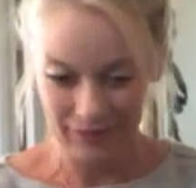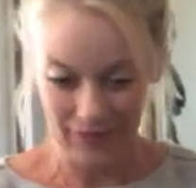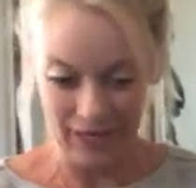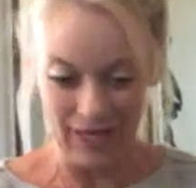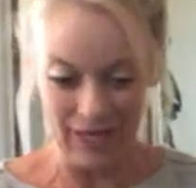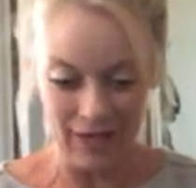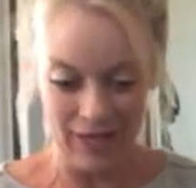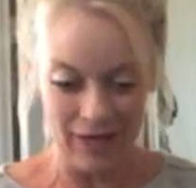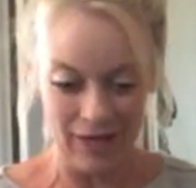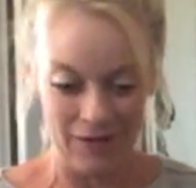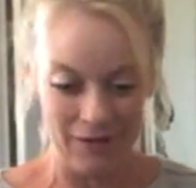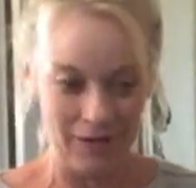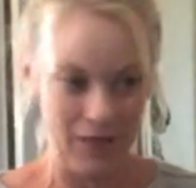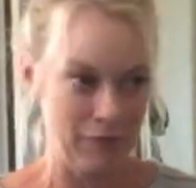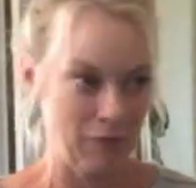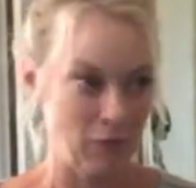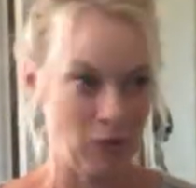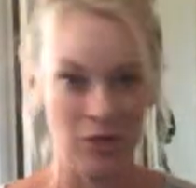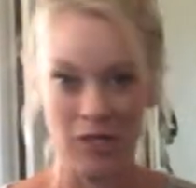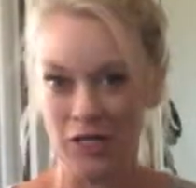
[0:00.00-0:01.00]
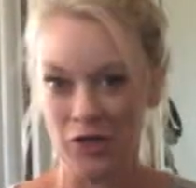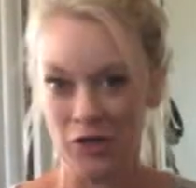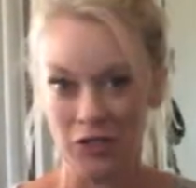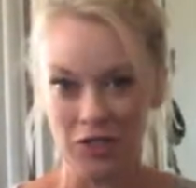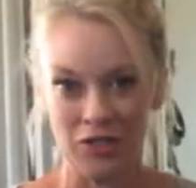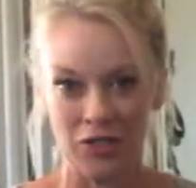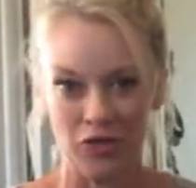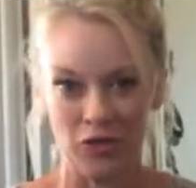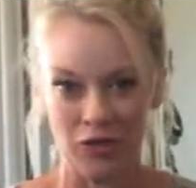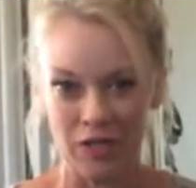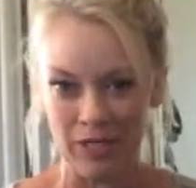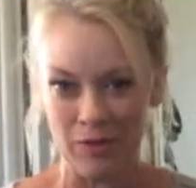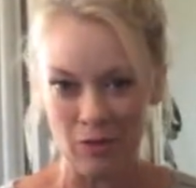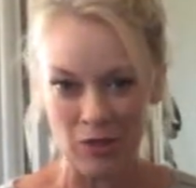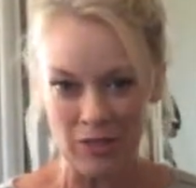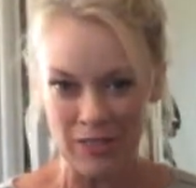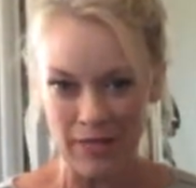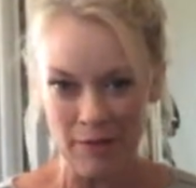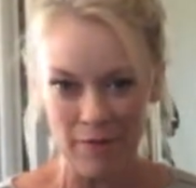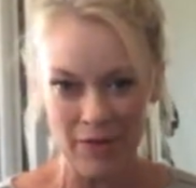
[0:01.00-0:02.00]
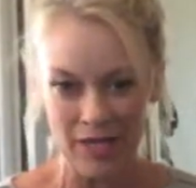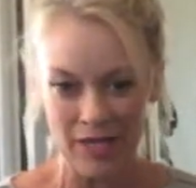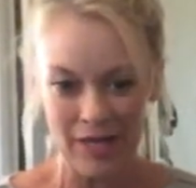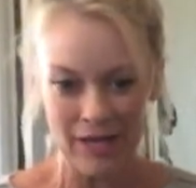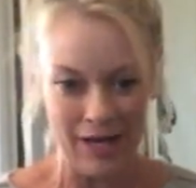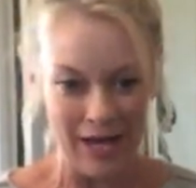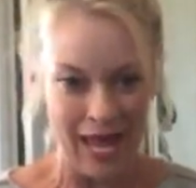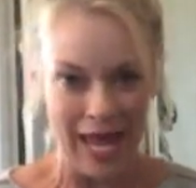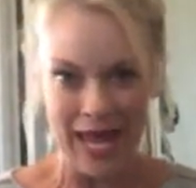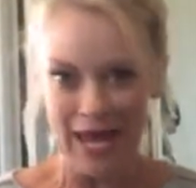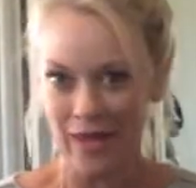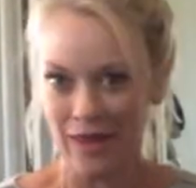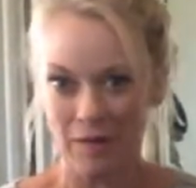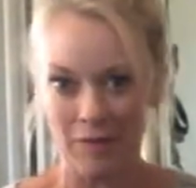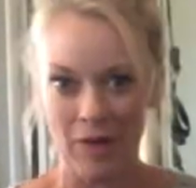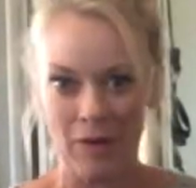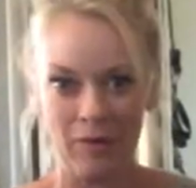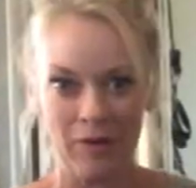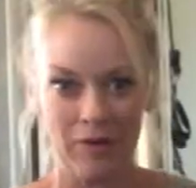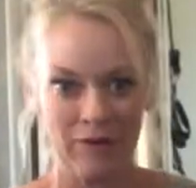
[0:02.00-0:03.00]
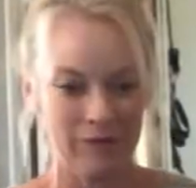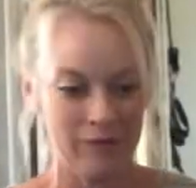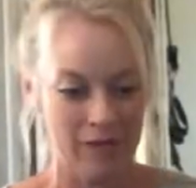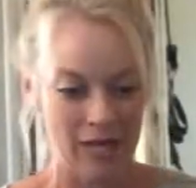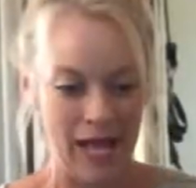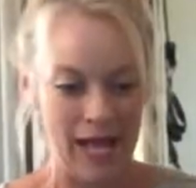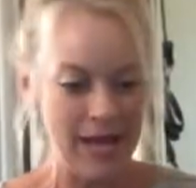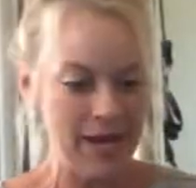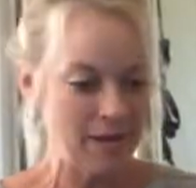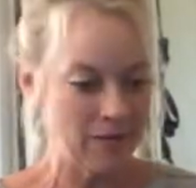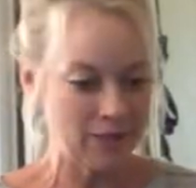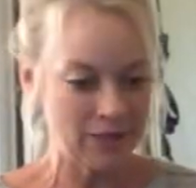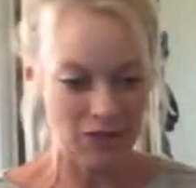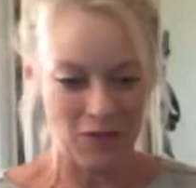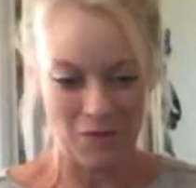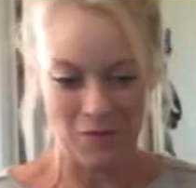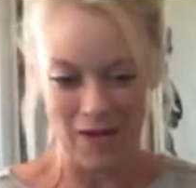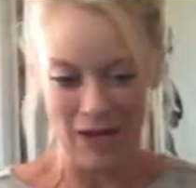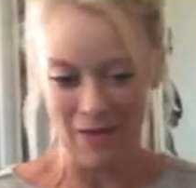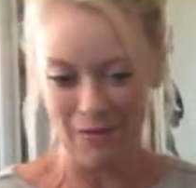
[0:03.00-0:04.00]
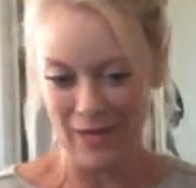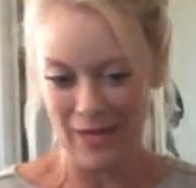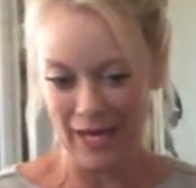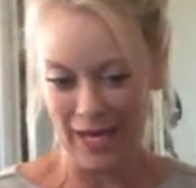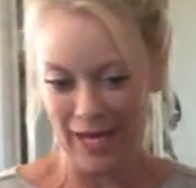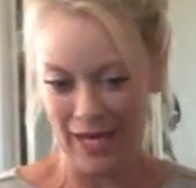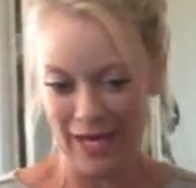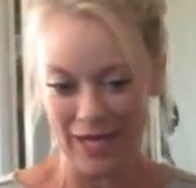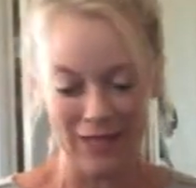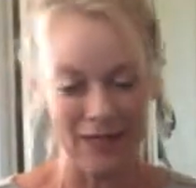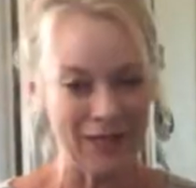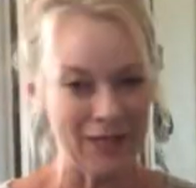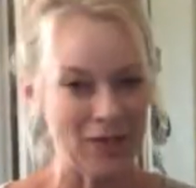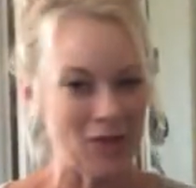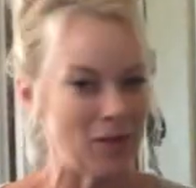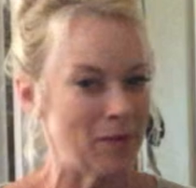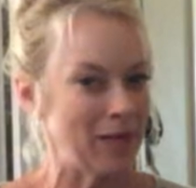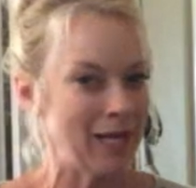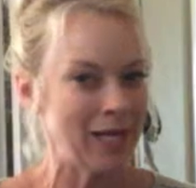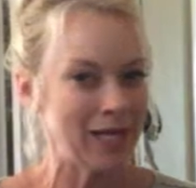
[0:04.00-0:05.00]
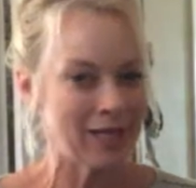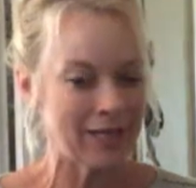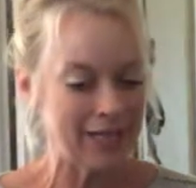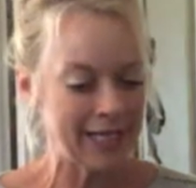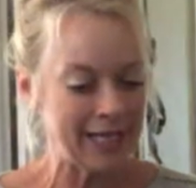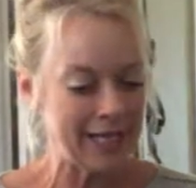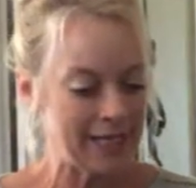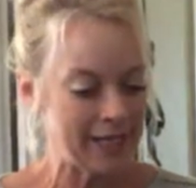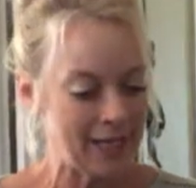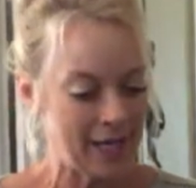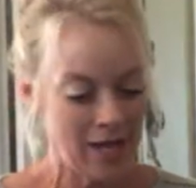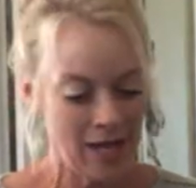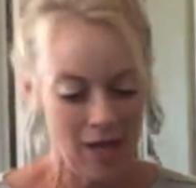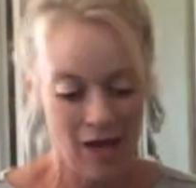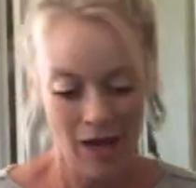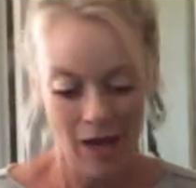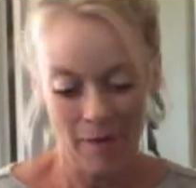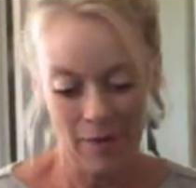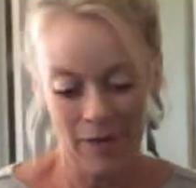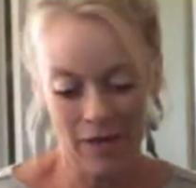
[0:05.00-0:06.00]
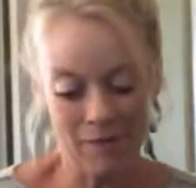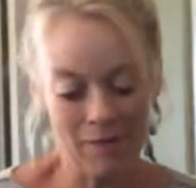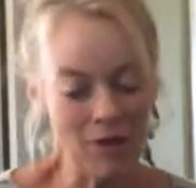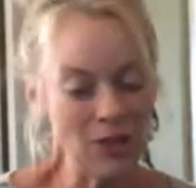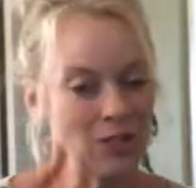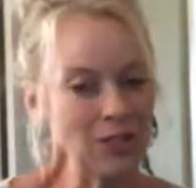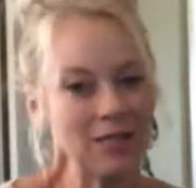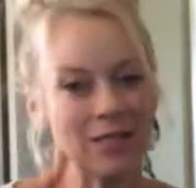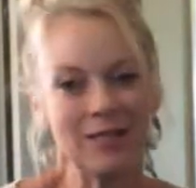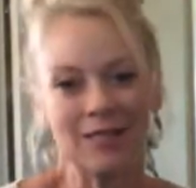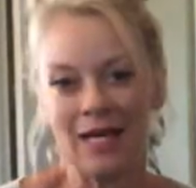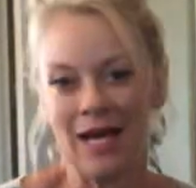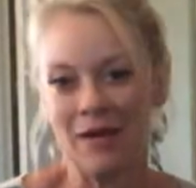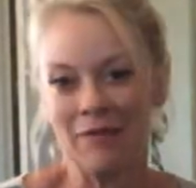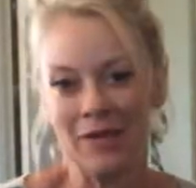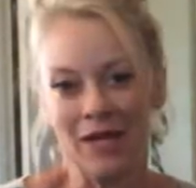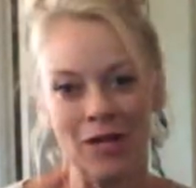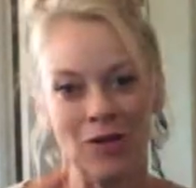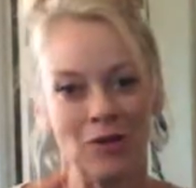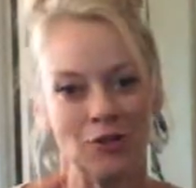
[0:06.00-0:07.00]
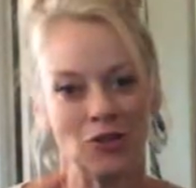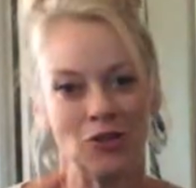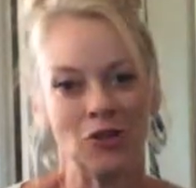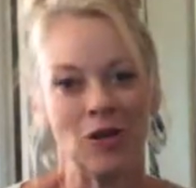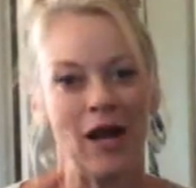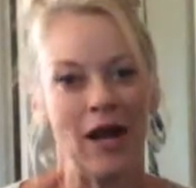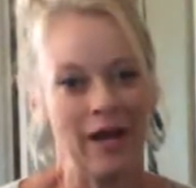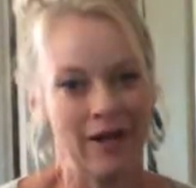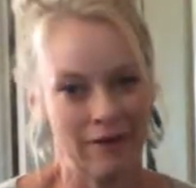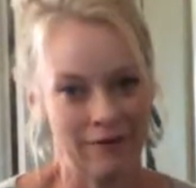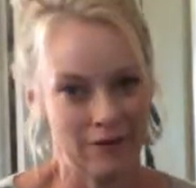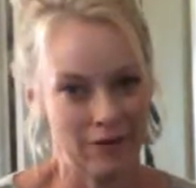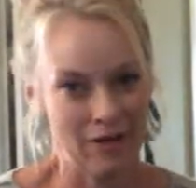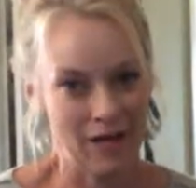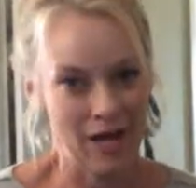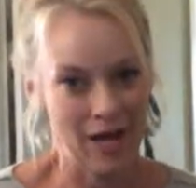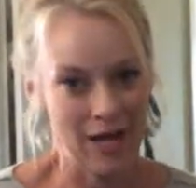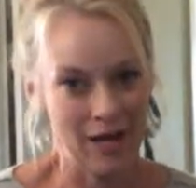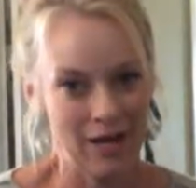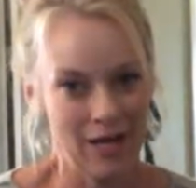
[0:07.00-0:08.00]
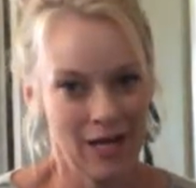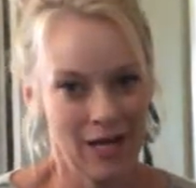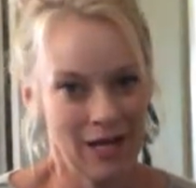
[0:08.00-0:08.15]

if we're near a stream or something, and hang them up overnight. So maybe they get a little bit clean, but most of the time they don't dry overnight.